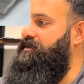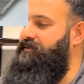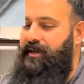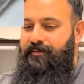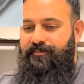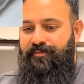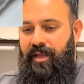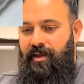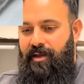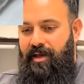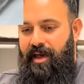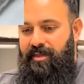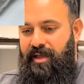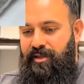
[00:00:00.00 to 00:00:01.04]
of it
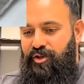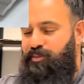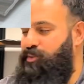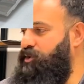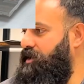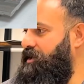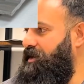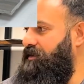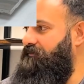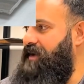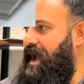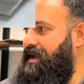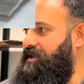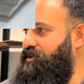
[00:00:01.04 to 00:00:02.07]
and then you put it in a
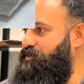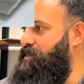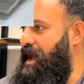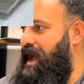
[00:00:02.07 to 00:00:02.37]
vacuum